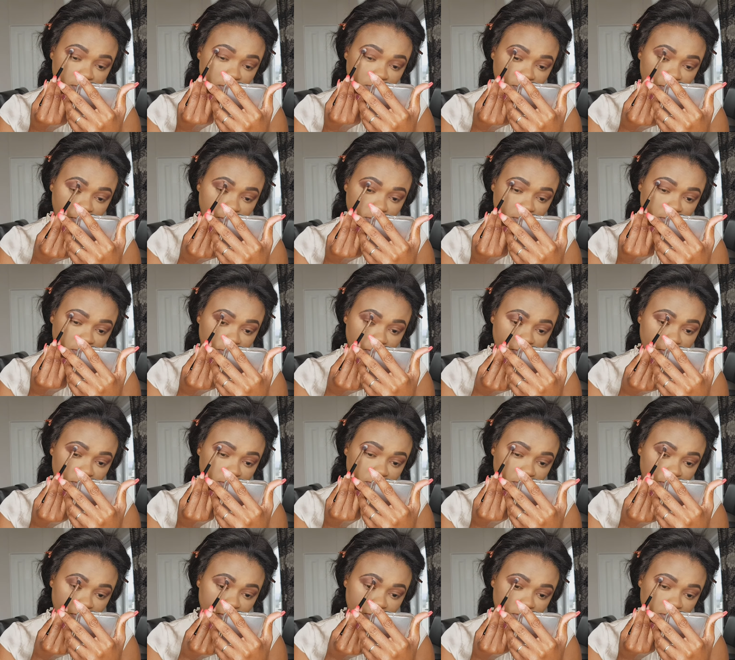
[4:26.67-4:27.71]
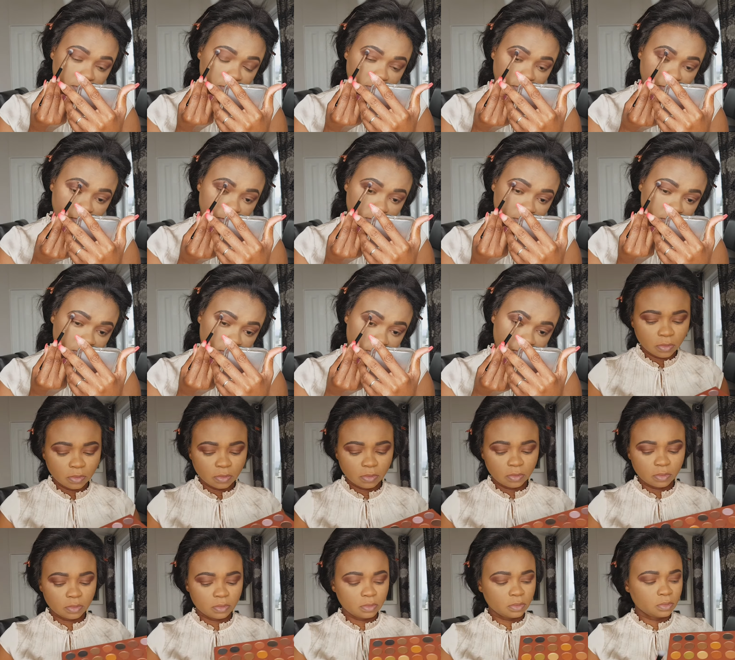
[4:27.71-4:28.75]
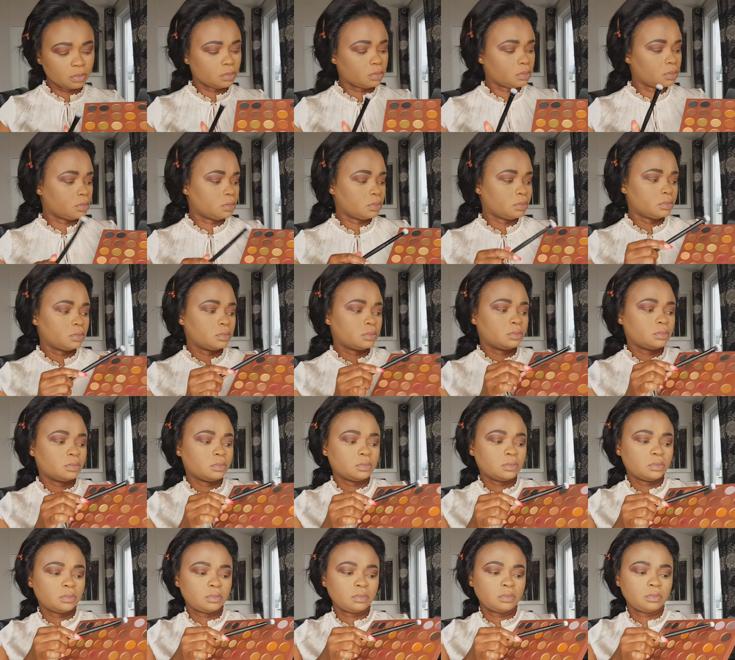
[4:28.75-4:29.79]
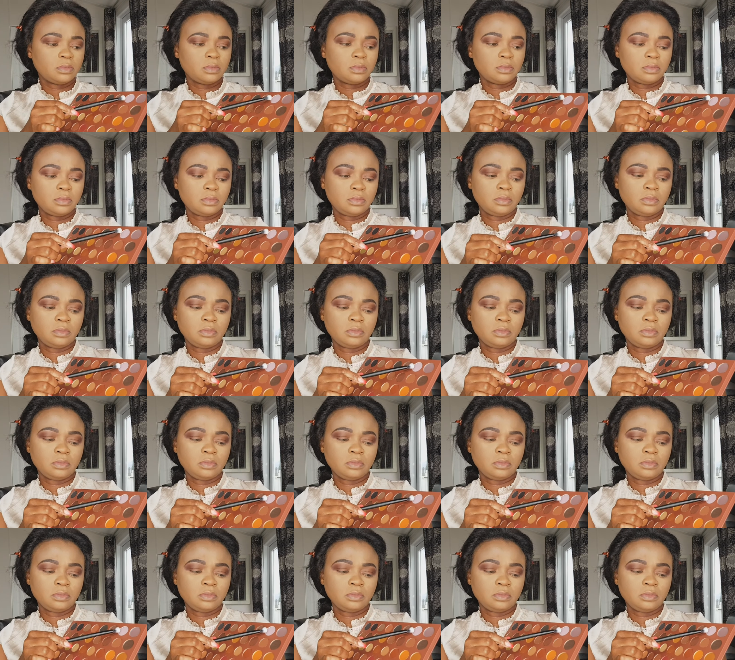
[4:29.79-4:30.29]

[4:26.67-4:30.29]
(no one is talking)